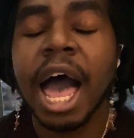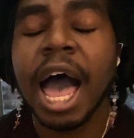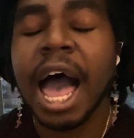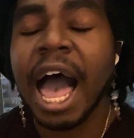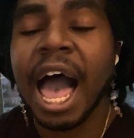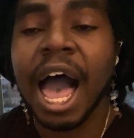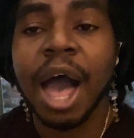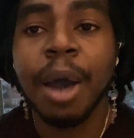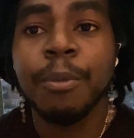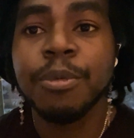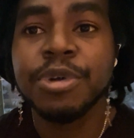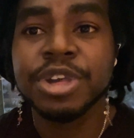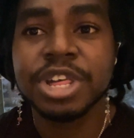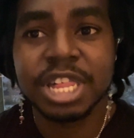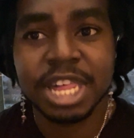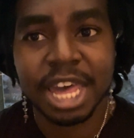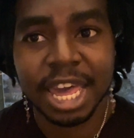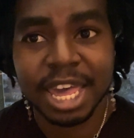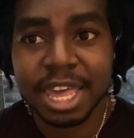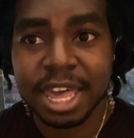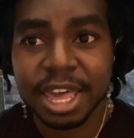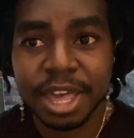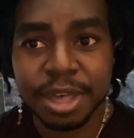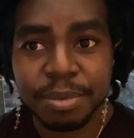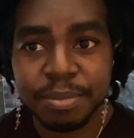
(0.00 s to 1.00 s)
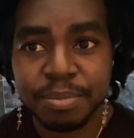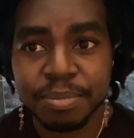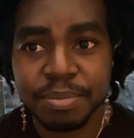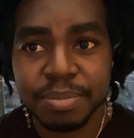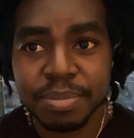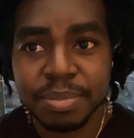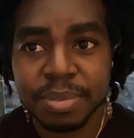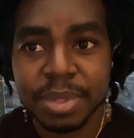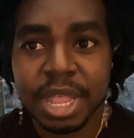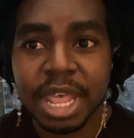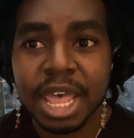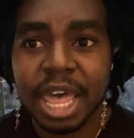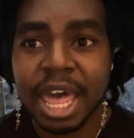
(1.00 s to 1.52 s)
I was shaking.
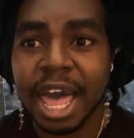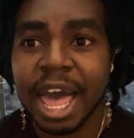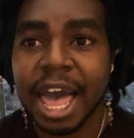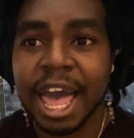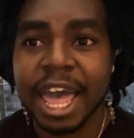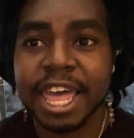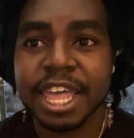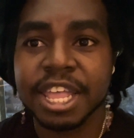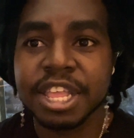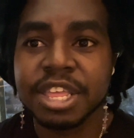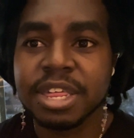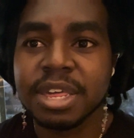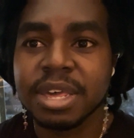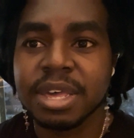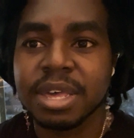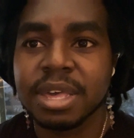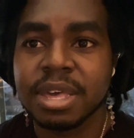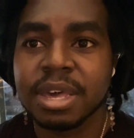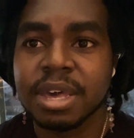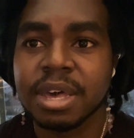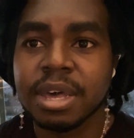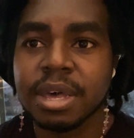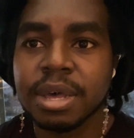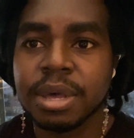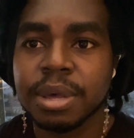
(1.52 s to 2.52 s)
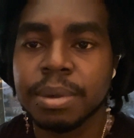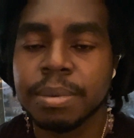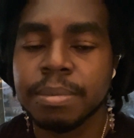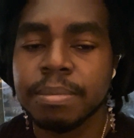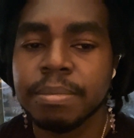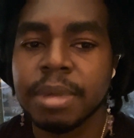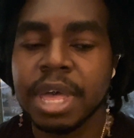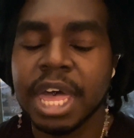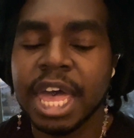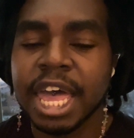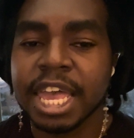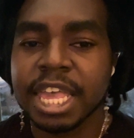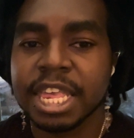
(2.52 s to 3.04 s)
I had took
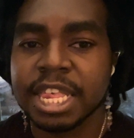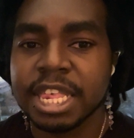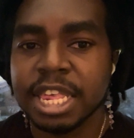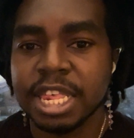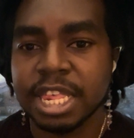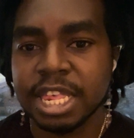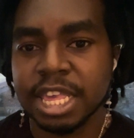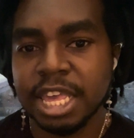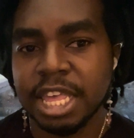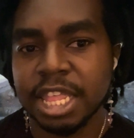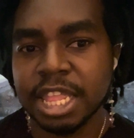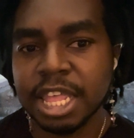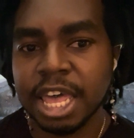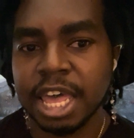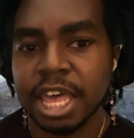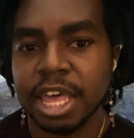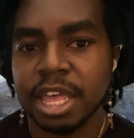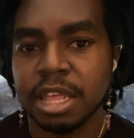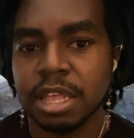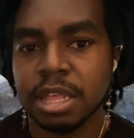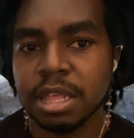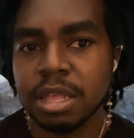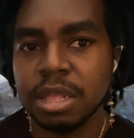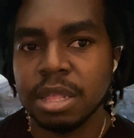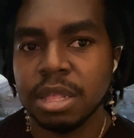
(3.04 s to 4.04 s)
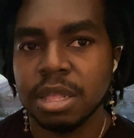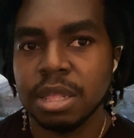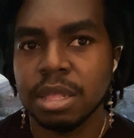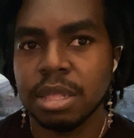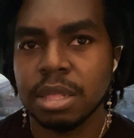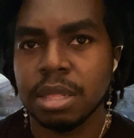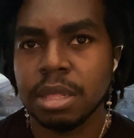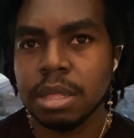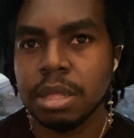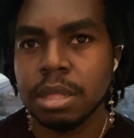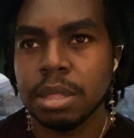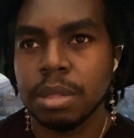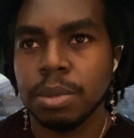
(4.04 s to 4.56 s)
ecstasy that
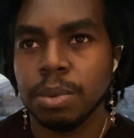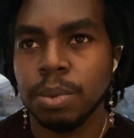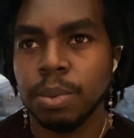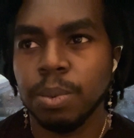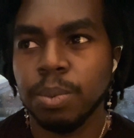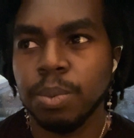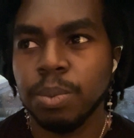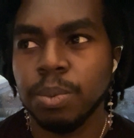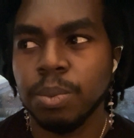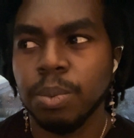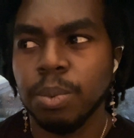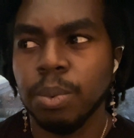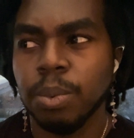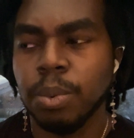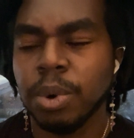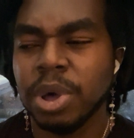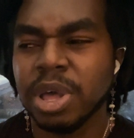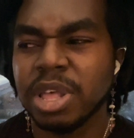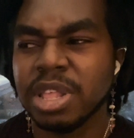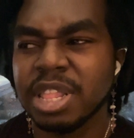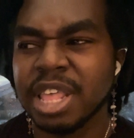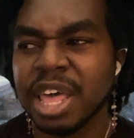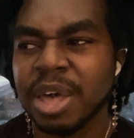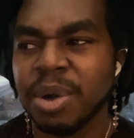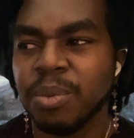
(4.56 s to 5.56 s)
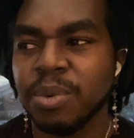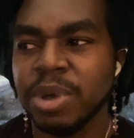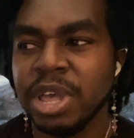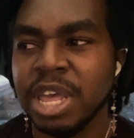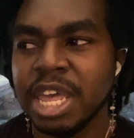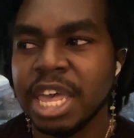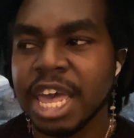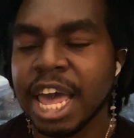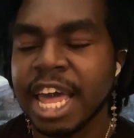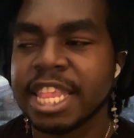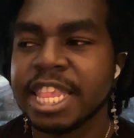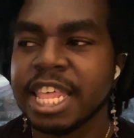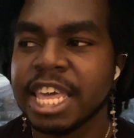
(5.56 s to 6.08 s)
week.
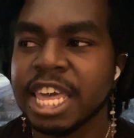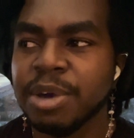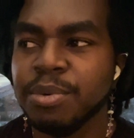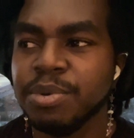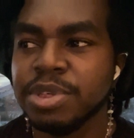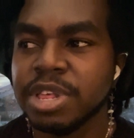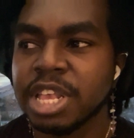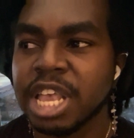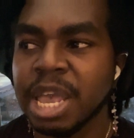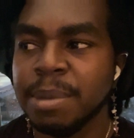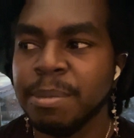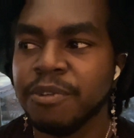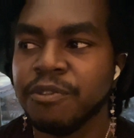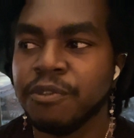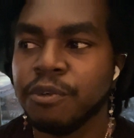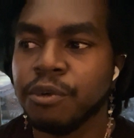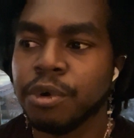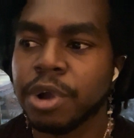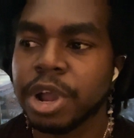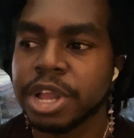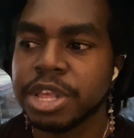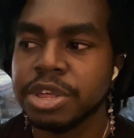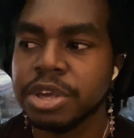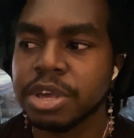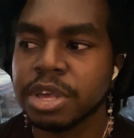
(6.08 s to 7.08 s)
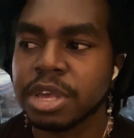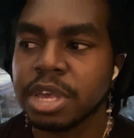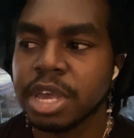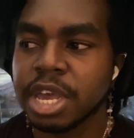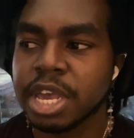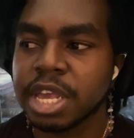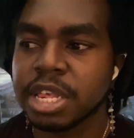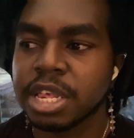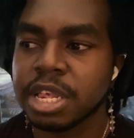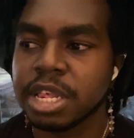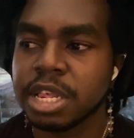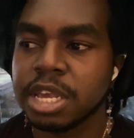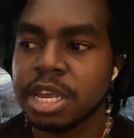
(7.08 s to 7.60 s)
I think it was the day before I took
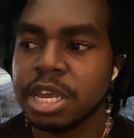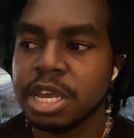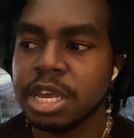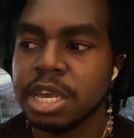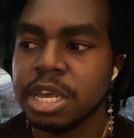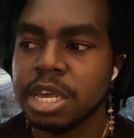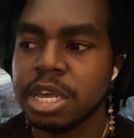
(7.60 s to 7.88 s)
ecstasy.